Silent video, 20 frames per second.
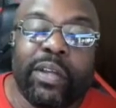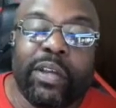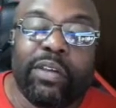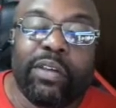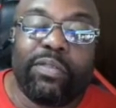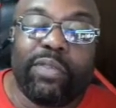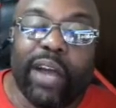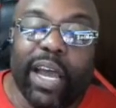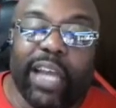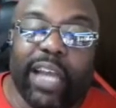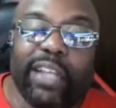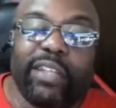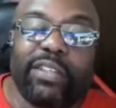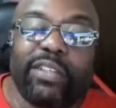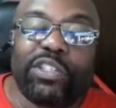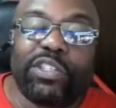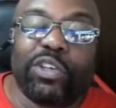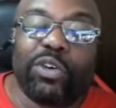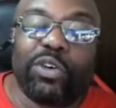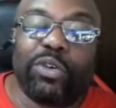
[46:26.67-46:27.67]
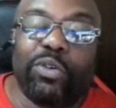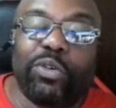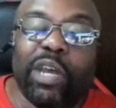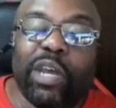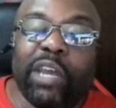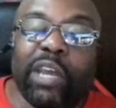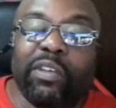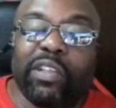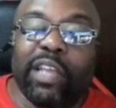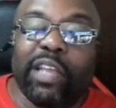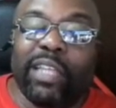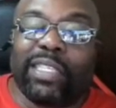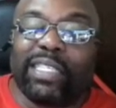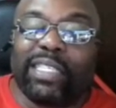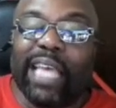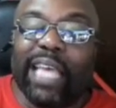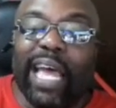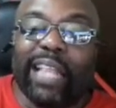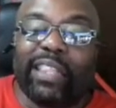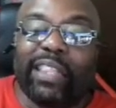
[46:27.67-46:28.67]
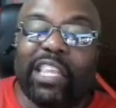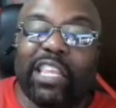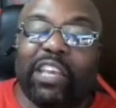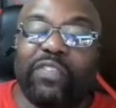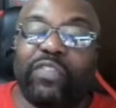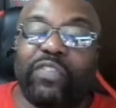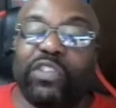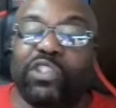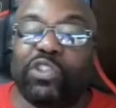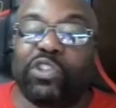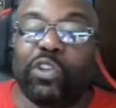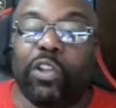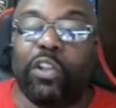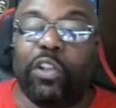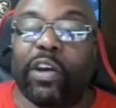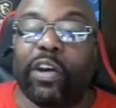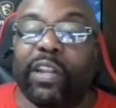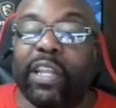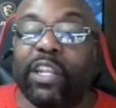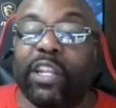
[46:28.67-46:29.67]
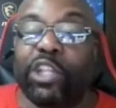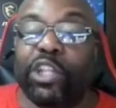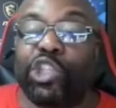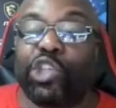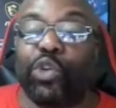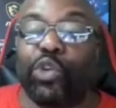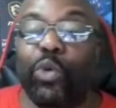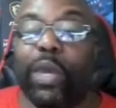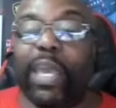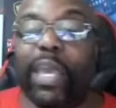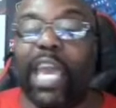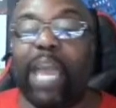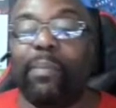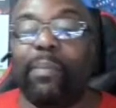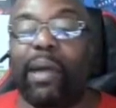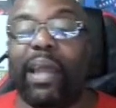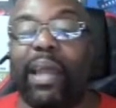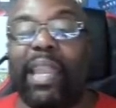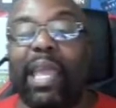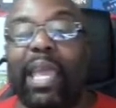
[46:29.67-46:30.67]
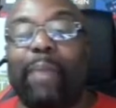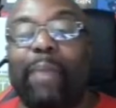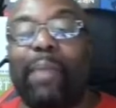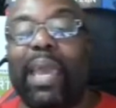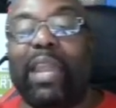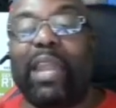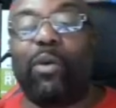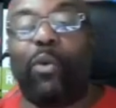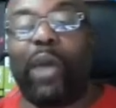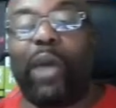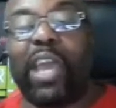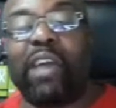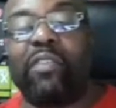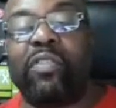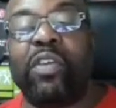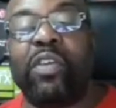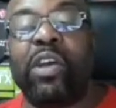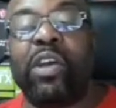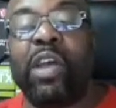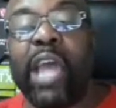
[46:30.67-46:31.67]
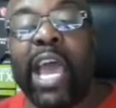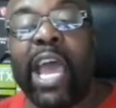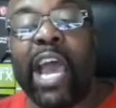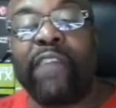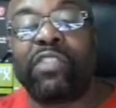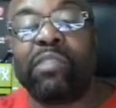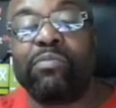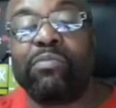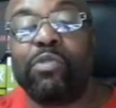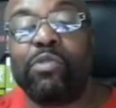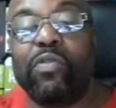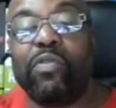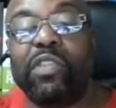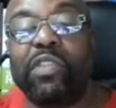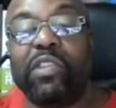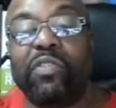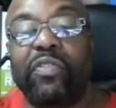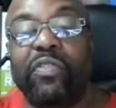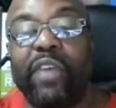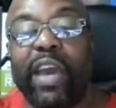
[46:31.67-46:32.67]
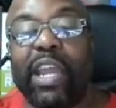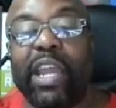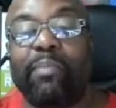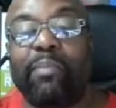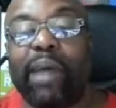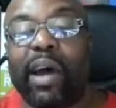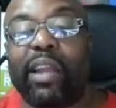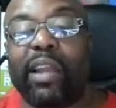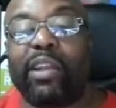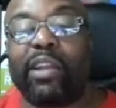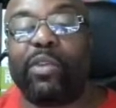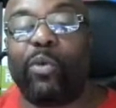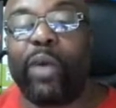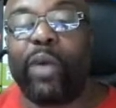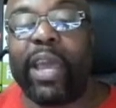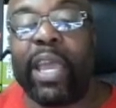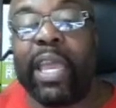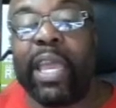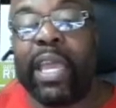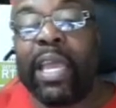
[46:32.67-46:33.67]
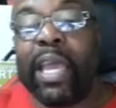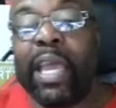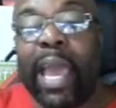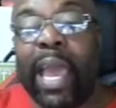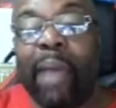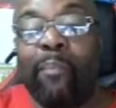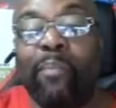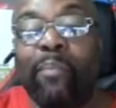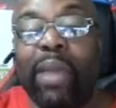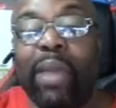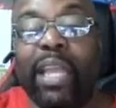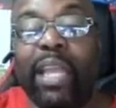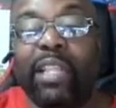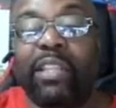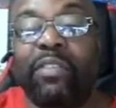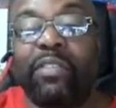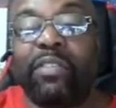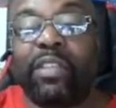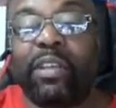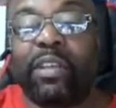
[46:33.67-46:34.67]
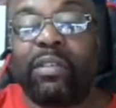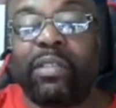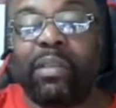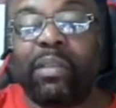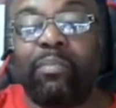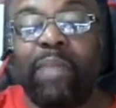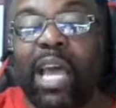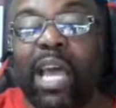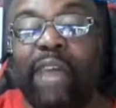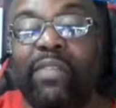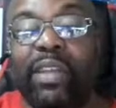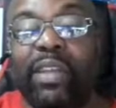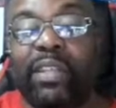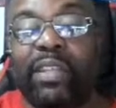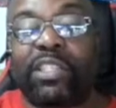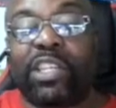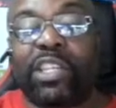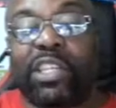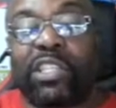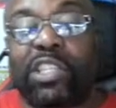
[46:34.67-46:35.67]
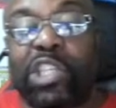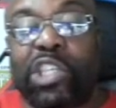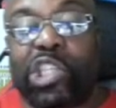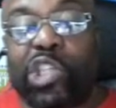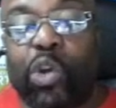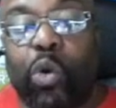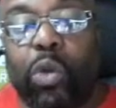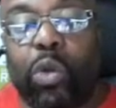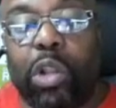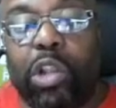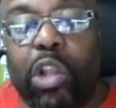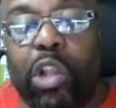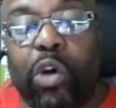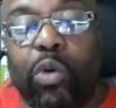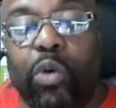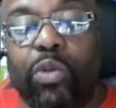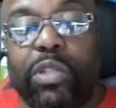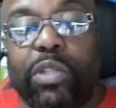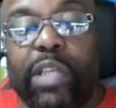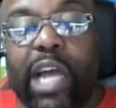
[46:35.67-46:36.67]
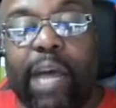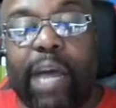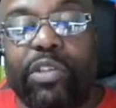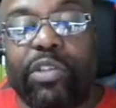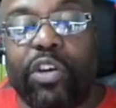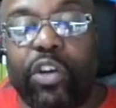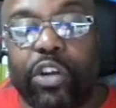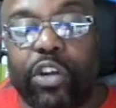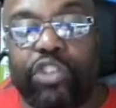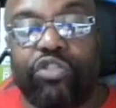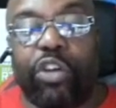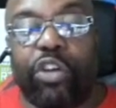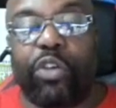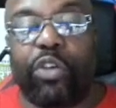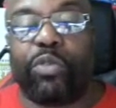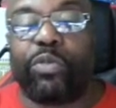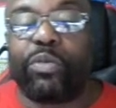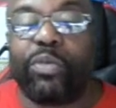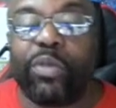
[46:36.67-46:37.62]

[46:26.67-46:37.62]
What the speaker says: Right. So it sat there for so long, and then the 2 came out and they made a way of, after moving the Phantom out of the way, and made the Mavic just a sole alone top dog drone.